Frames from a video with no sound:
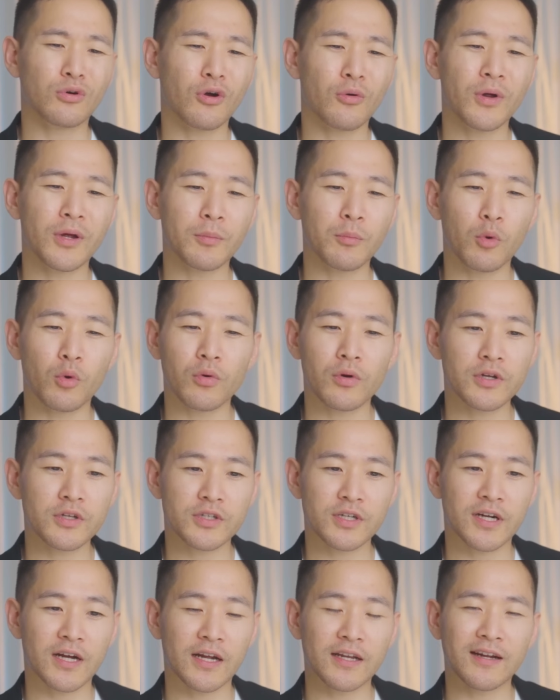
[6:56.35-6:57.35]
going more
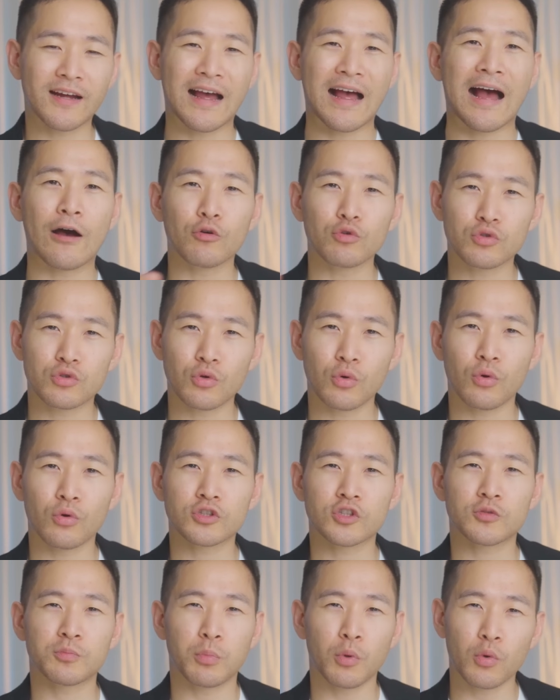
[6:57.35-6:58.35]
into kind of
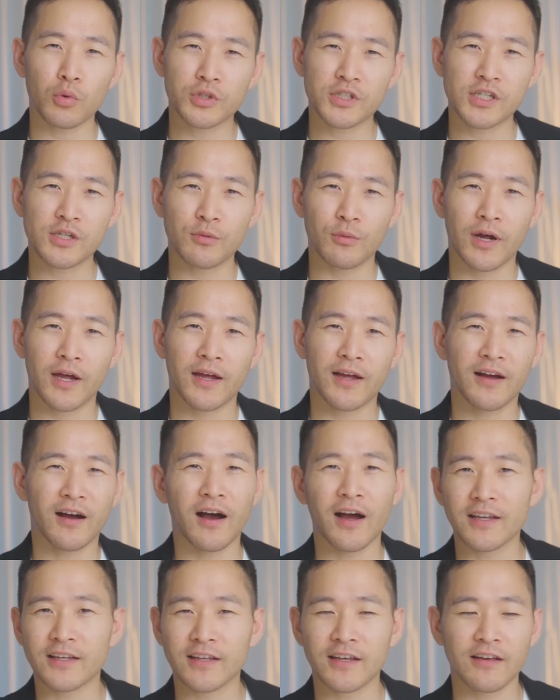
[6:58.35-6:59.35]
outdoor sporty wear,
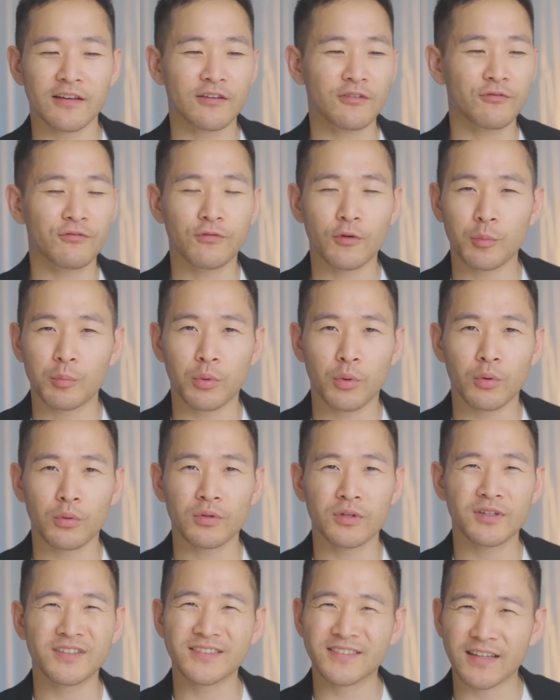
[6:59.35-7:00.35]
hiking, football,
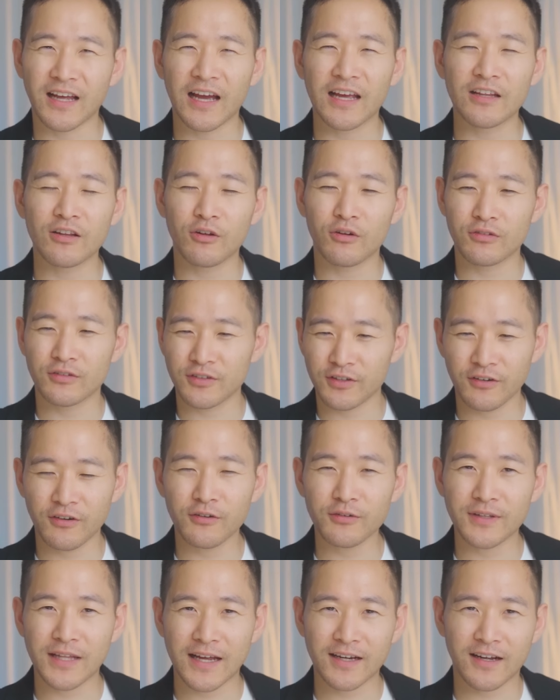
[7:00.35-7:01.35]
nylon, you
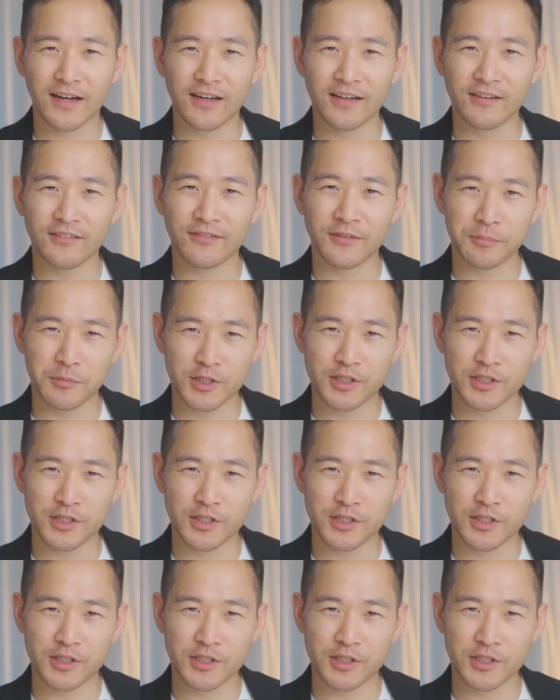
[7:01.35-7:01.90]
know, that kind of